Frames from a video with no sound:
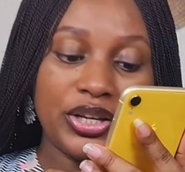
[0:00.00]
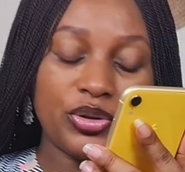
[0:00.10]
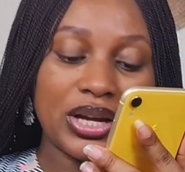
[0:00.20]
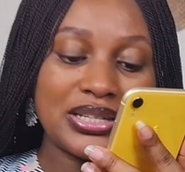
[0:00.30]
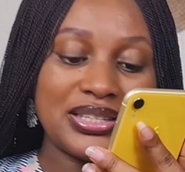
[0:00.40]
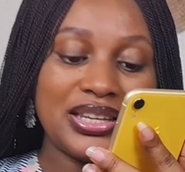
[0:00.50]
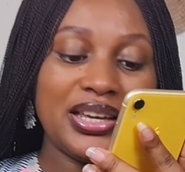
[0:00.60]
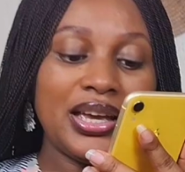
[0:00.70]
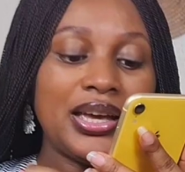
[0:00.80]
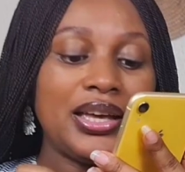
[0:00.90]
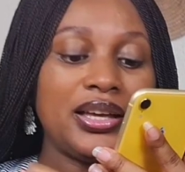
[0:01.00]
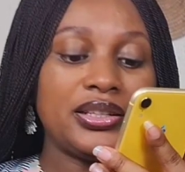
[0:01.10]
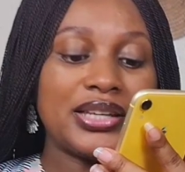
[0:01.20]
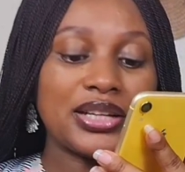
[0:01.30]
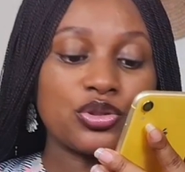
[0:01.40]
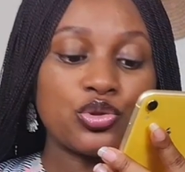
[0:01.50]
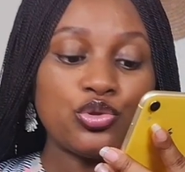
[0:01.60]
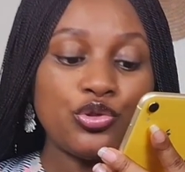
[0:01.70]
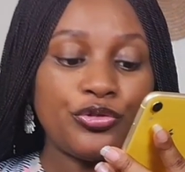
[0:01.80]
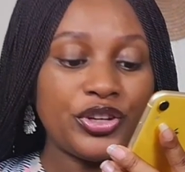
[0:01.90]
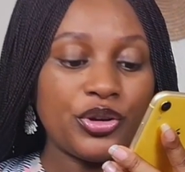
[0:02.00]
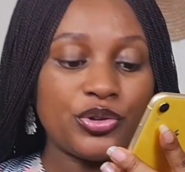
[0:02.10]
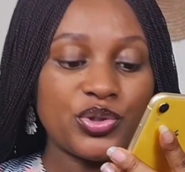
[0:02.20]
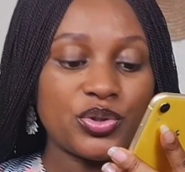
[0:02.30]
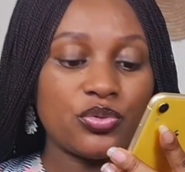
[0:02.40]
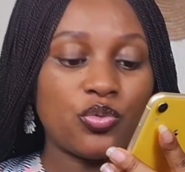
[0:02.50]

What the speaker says: You can see there are two videos.